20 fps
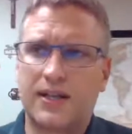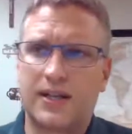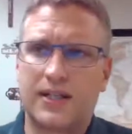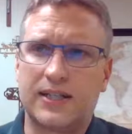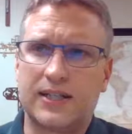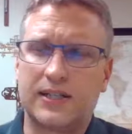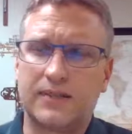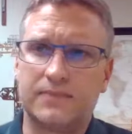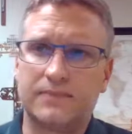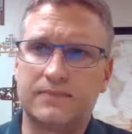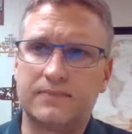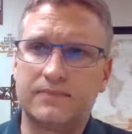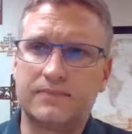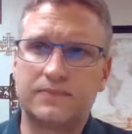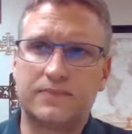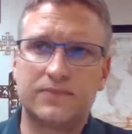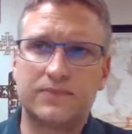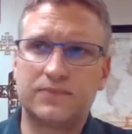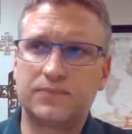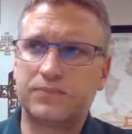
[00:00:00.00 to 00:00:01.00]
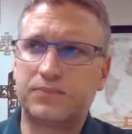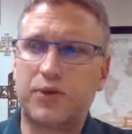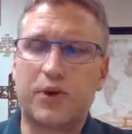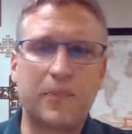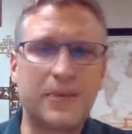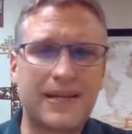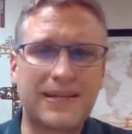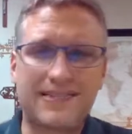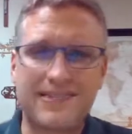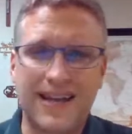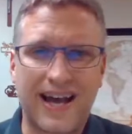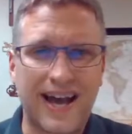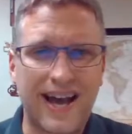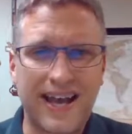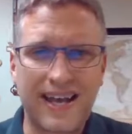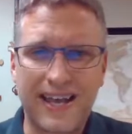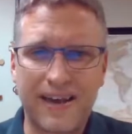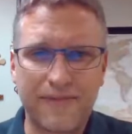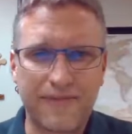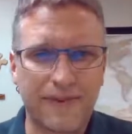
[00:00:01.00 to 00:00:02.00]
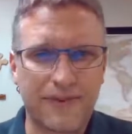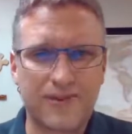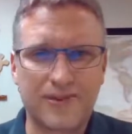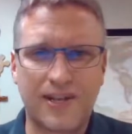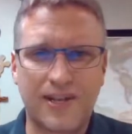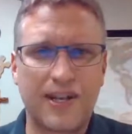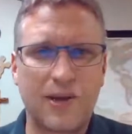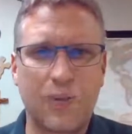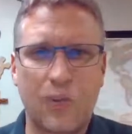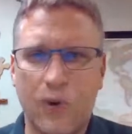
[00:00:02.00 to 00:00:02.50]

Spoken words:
Um, Pull me aside after Sunday